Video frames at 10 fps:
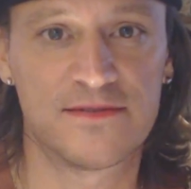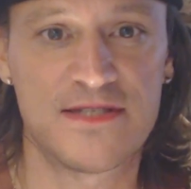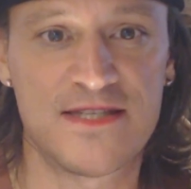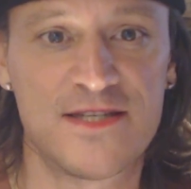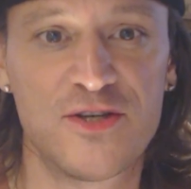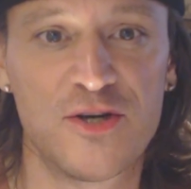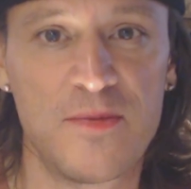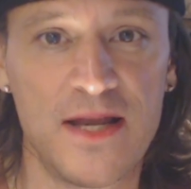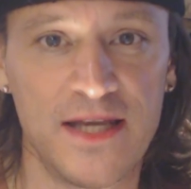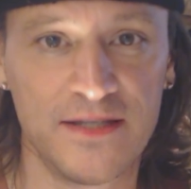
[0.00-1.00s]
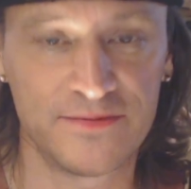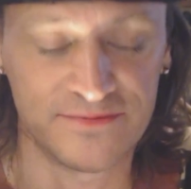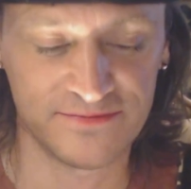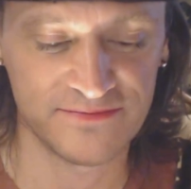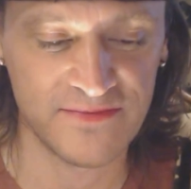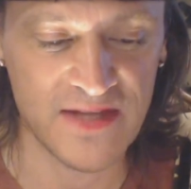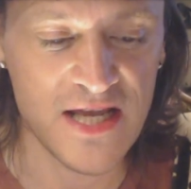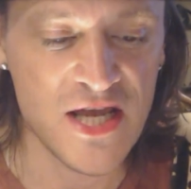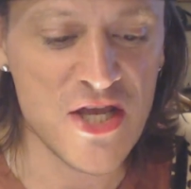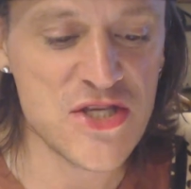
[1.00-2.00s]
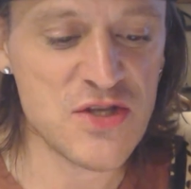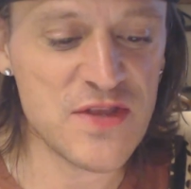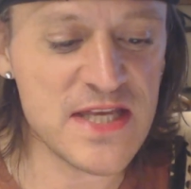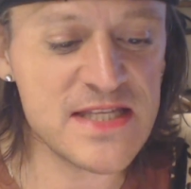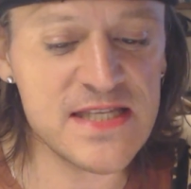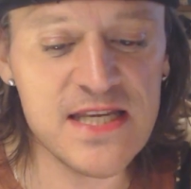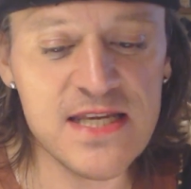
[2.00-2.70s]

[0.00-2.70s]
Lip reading: Steal your money. So this